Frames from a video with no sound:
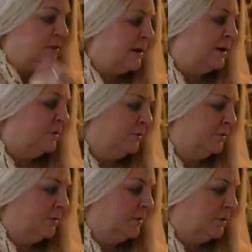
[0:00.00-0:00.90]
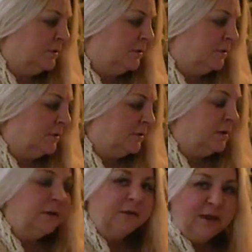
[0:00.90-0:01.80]
and down.
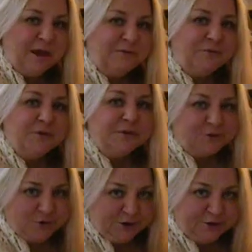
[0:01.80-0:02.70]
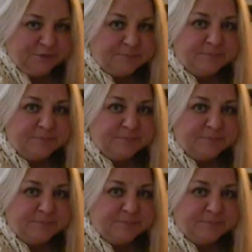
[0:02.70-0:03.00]
Life is good."